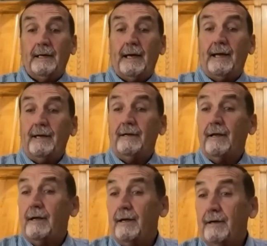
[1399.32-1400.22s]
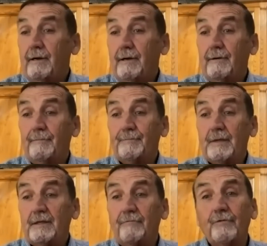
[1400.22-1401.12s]
And
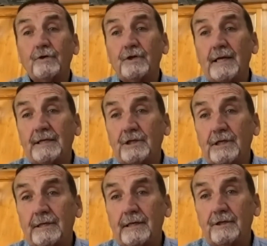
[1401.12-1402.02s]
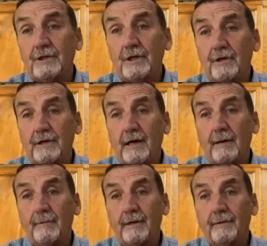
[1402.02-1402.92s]
the first thing she did, she looked
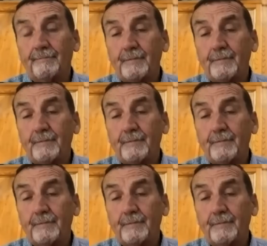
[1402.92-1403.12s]
at me